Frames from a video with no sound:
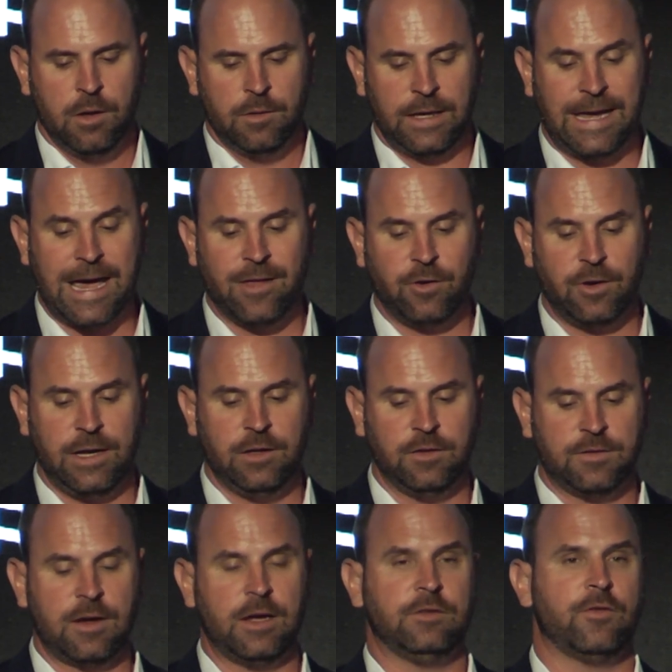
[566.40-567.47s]
The gathered
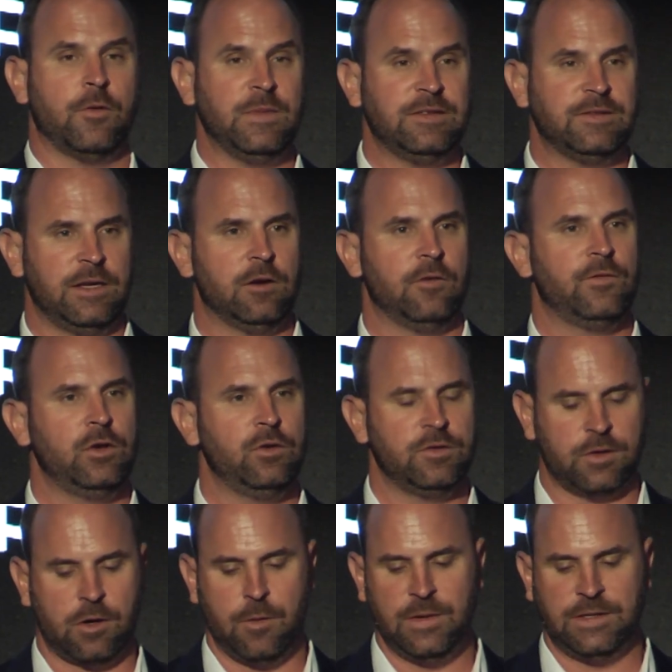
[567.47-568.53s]
insights from these
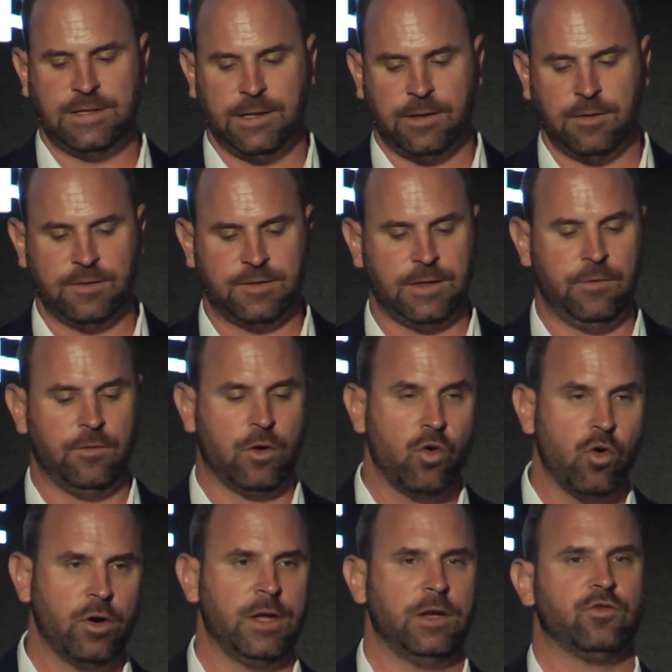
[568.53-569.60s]
interviews are meticulously
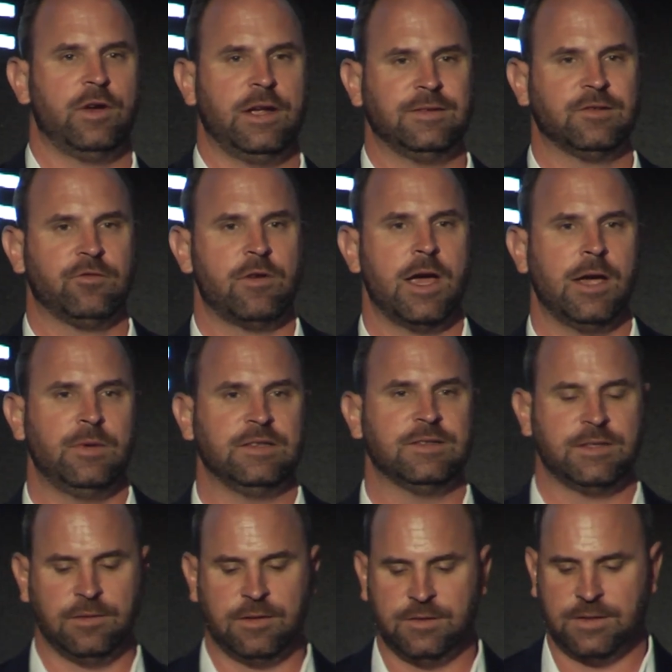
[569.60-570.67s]
recorded, transcribed, and
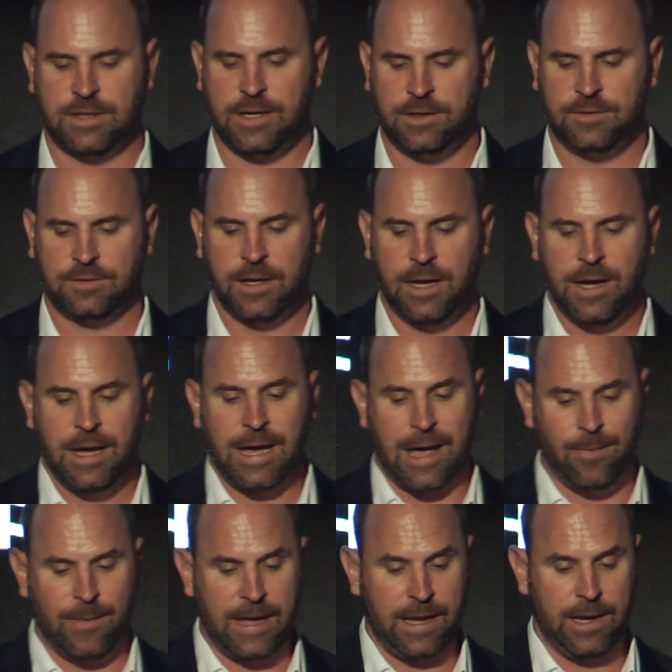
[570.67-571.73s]
synthesized
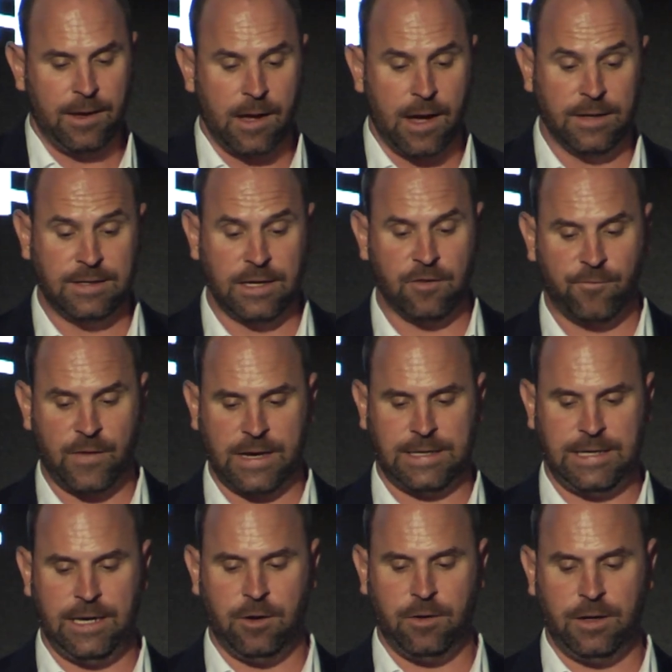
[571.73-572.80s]
and they identify
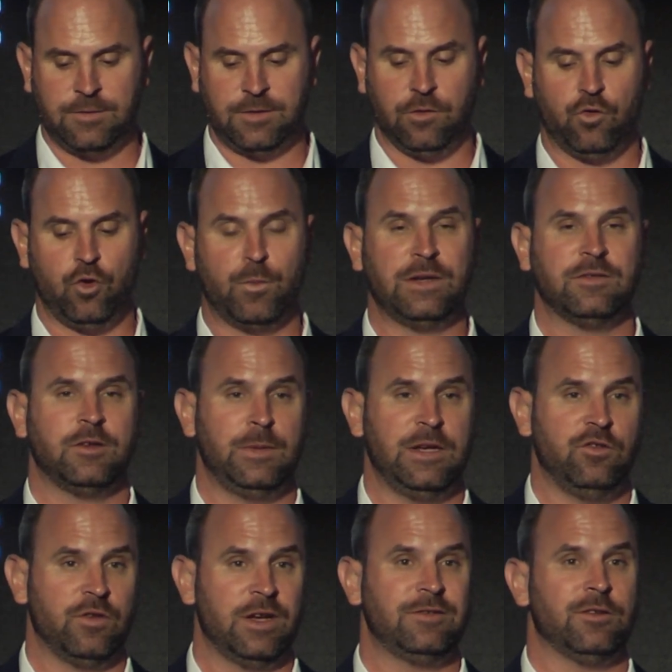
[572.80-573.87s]
key areas and groupings to be
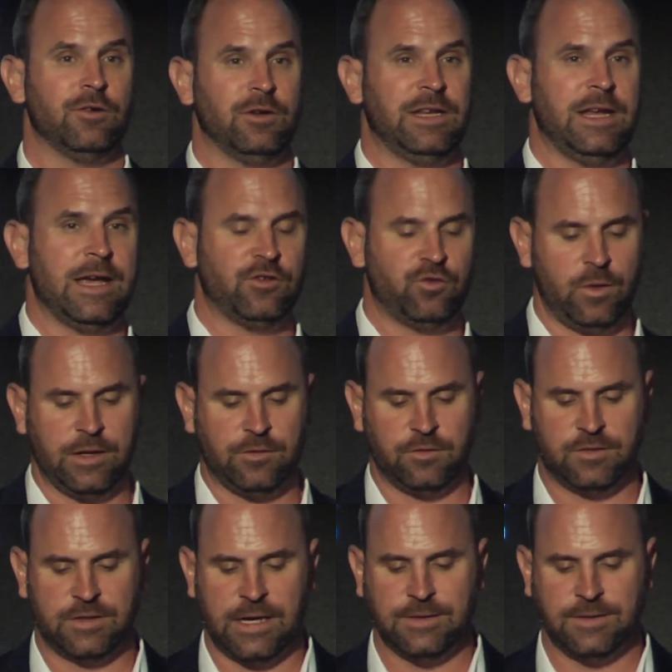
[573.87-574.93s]
addressed during the actual
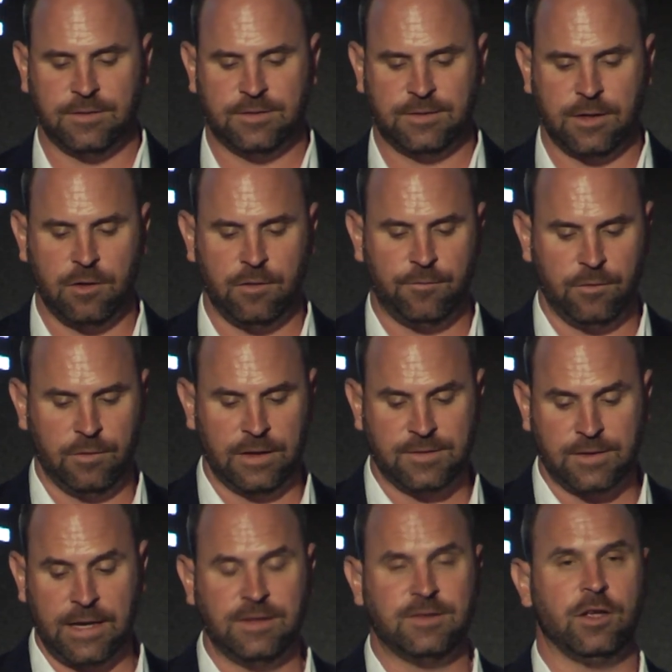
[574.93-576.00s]
exercise itself.
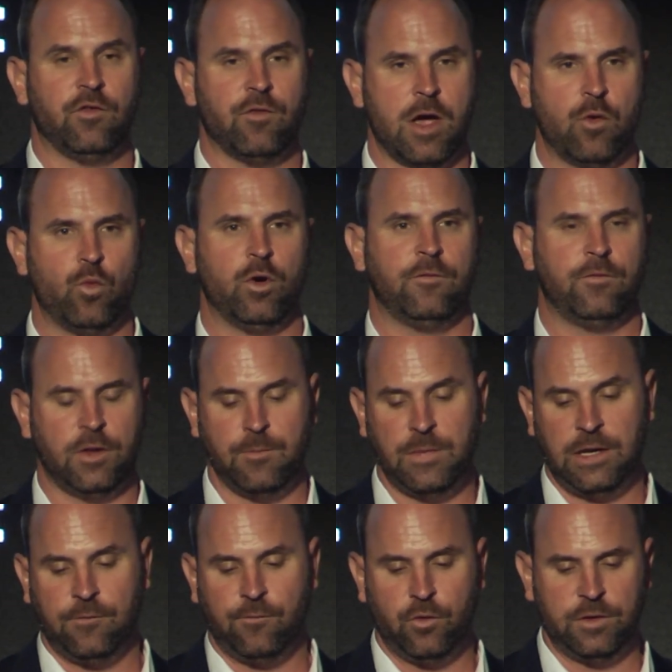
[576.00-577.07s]
This lays the groundwork for the
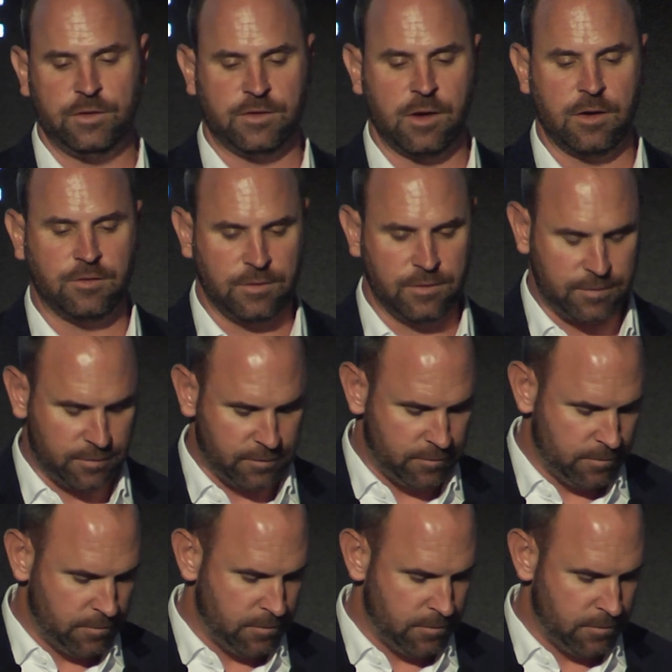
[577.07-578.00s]
meaningful discussions.